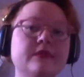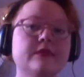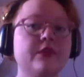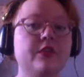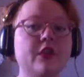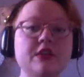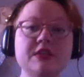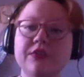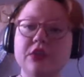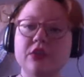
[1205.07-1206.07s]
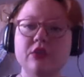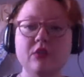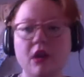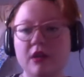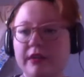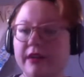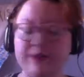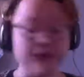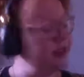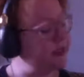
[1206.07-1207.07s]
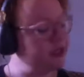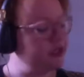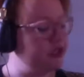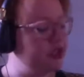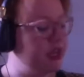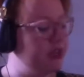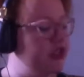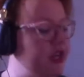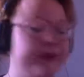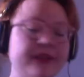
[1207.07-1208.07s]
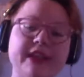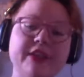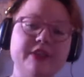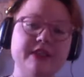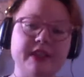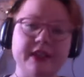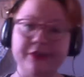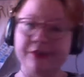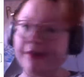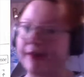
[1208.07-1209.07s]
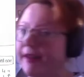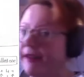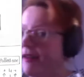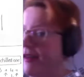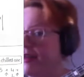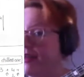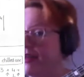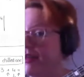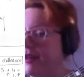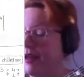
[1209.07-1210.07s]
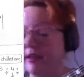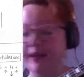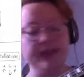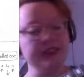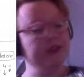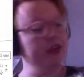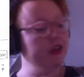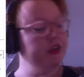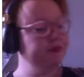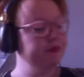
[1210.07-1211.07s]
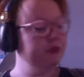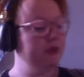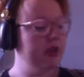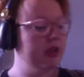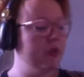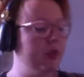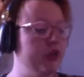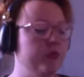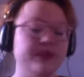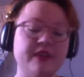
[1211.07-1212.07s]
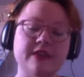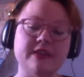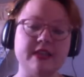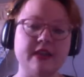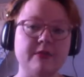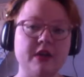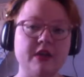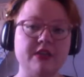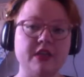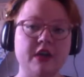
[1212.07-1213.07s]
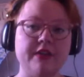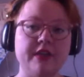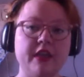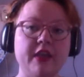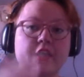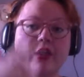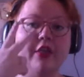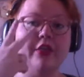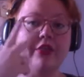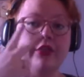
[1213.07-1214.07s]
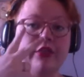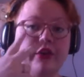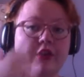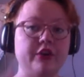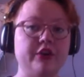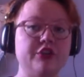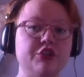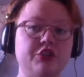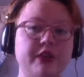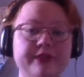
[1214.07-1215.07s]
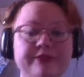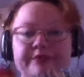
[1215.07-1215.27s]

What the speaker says: For those of you who are looking for an additional challenge, I would like you to take your index finger, and I want you to put that on the second box on the third string.